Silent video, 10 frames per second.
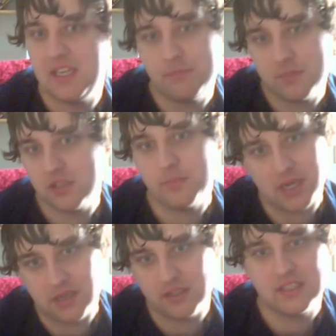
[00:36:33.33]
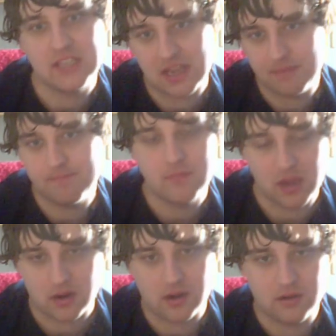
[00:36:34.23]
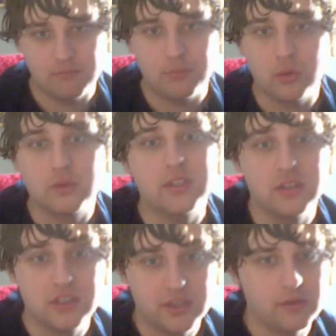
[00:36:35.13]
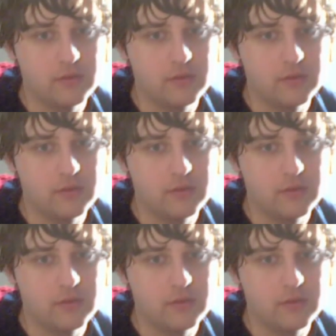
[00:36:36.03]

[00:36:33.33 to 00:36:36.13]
to the parts that are important to you.